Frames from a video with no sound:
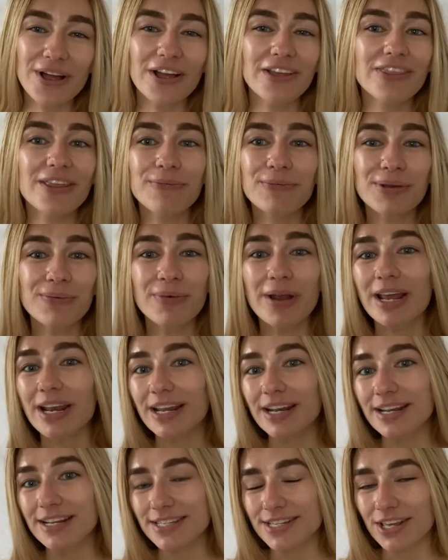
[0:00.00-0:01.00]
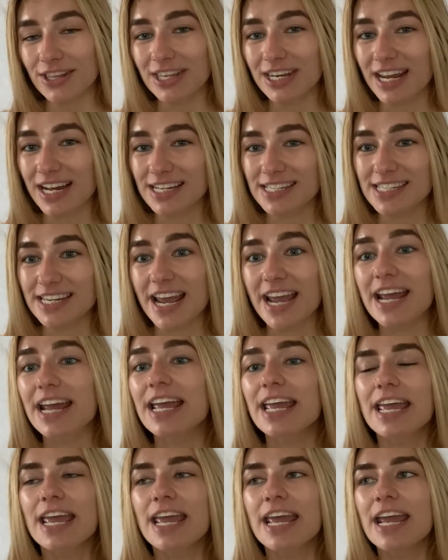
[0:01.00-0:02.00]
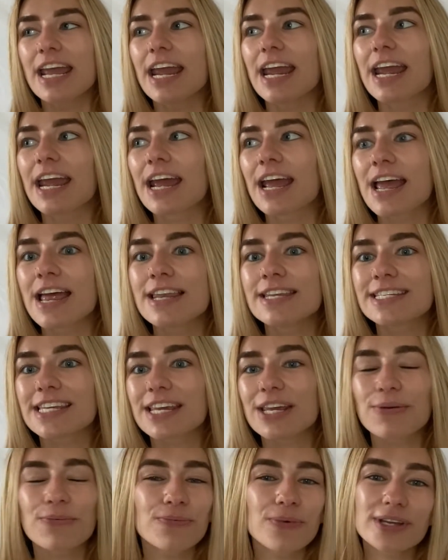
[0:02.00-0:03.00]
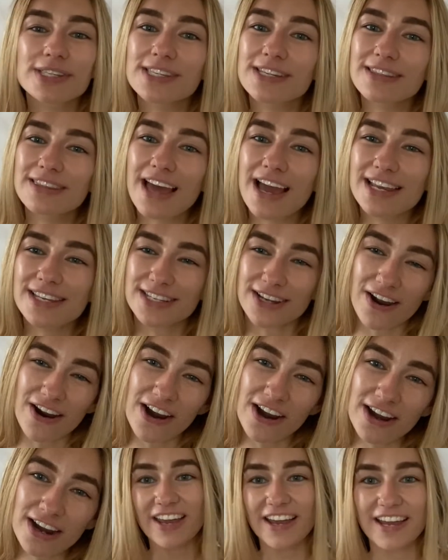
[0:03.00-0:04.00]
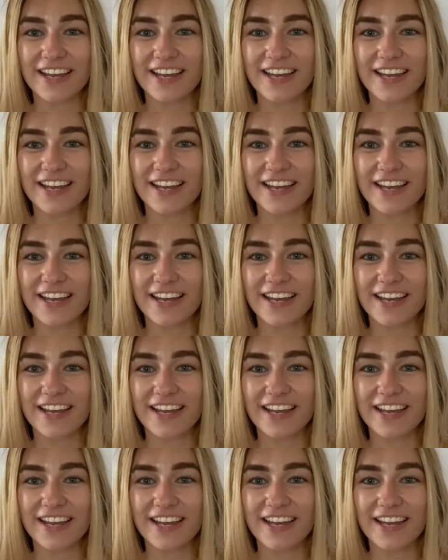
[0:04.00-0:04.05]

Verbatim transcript: And then we waited until the next day and it wasn't that dark.